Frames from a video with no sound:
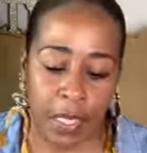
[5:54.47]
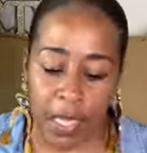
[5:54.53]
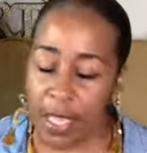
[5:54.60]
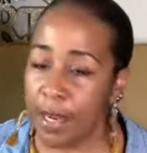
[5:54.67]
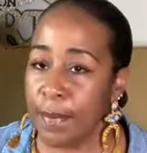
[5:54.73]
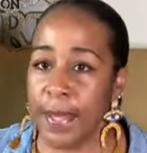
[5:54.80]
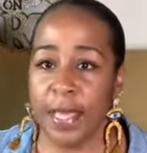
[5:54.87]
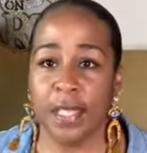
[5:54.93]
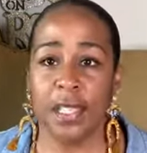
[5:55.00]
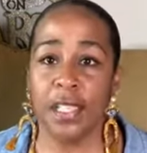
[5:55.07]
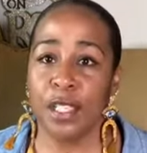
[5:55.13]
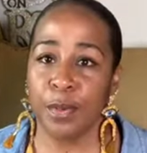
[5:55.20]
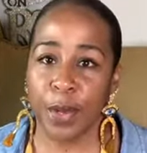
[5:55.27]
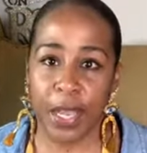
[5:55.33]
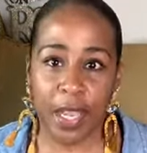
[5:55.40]
An amazing
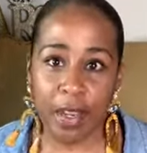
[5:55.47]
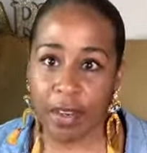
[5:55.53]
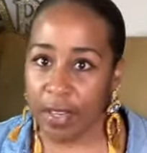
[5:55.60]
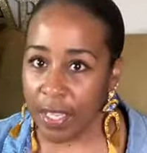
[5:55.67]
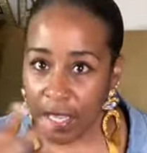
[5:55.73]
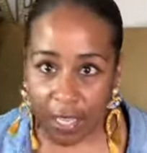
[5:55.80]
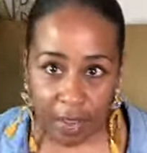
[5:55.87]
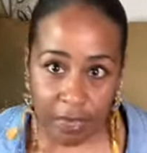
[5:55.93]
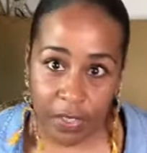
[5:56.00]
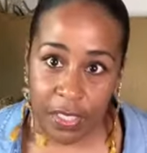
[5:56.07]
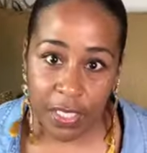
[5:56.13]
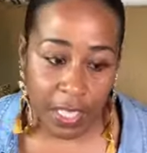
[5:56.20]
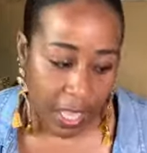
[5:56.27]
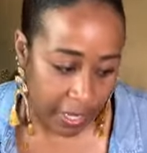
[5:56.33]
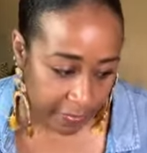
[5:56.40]
sprayer. It covers
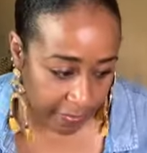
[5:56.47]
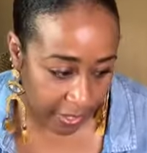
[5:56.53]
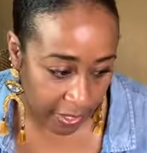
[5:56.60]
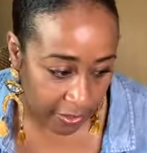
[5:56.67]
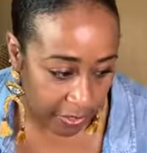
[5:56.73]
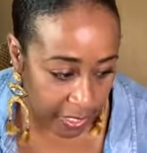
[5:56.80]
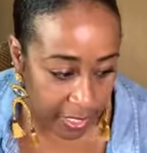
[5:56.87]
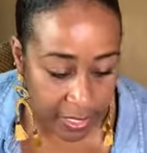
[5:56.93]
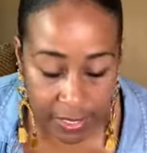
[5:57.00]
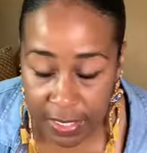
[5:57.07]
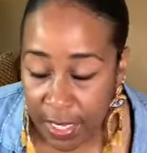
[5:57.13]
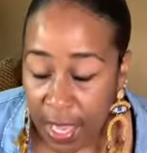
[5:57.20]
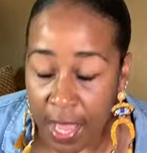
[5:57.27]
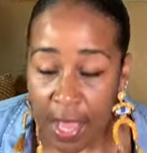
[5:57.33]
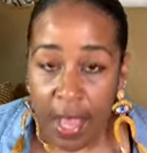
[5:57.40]
a lot of areas.
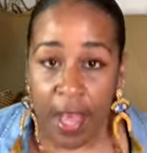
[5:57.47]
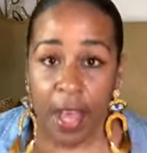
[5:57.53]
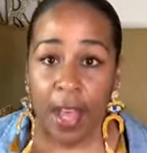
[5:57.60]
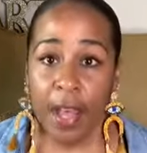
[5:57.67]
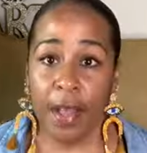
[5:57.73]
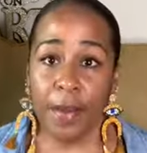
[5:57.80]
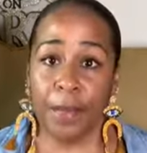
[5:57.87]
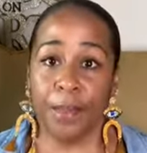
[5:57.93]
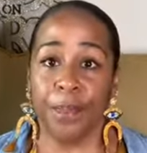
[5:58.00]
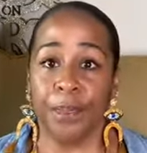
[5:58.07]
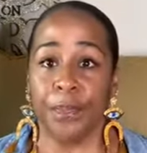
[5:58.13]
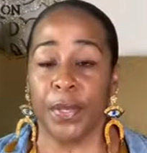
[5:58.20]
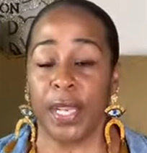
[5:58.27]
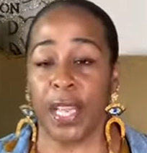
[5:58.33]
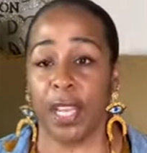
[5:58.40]
Um,
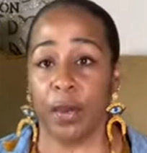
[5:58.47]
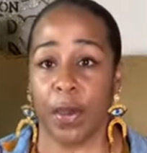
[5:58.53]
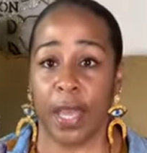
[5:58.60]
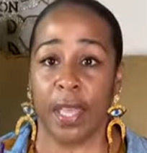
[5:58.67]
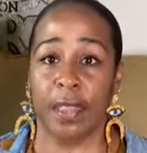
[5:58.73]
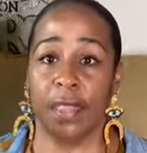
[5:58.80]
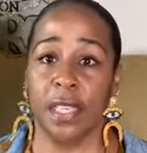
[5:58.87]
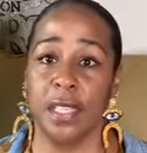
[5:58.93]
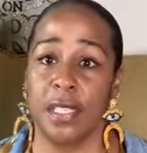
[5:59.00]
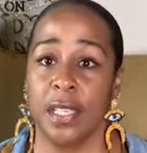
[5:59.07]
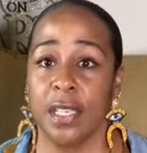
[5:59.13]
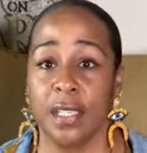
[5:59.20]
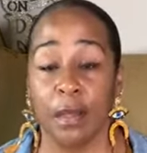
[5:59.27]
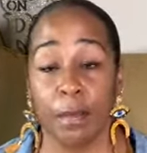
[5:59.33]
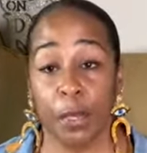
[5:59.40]
but anyway, this
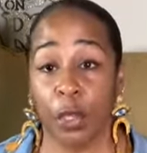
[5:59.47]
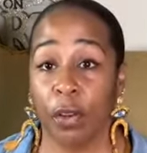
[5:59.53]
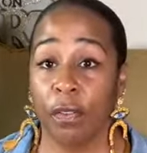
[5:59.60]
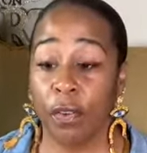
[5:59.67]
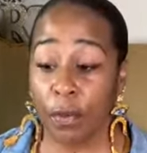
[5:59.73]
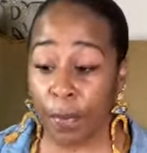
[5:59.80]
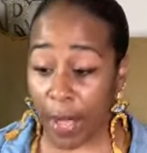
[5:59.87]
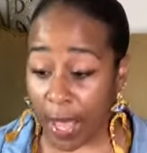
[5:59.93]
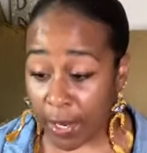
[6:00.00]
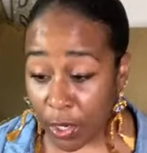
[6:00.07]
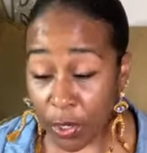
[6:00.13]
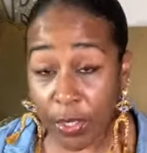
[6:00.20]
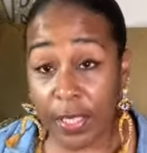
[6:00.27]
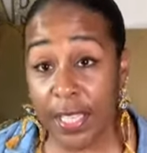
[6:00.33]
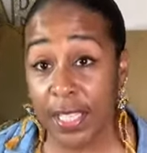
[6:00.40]
is a beautiful
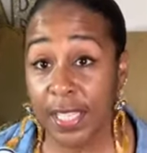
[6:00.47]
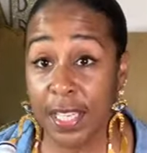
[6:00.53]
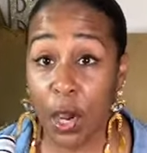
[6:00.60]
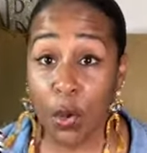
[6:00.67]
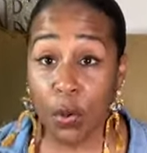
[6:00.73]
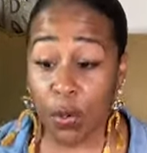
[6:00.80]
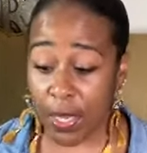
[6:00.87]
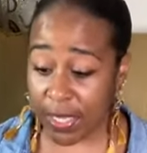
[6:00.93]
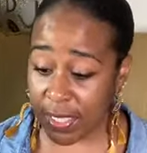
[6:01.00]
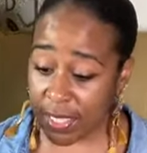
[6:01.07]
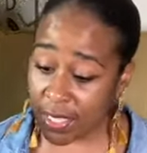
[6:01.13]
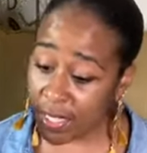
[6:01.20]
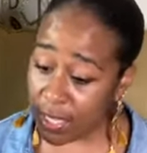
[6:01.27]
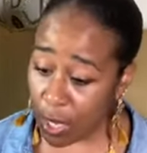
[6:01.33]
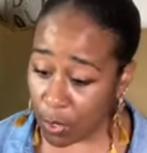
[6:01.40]
bottle. Let's go into
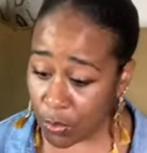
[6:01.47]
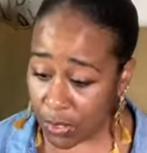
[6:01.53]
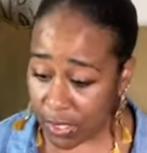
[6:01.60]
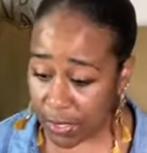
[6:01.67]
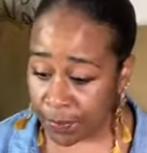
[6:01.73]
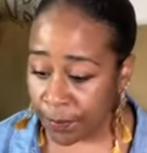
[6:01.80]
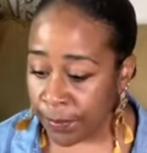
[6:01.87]
the notes.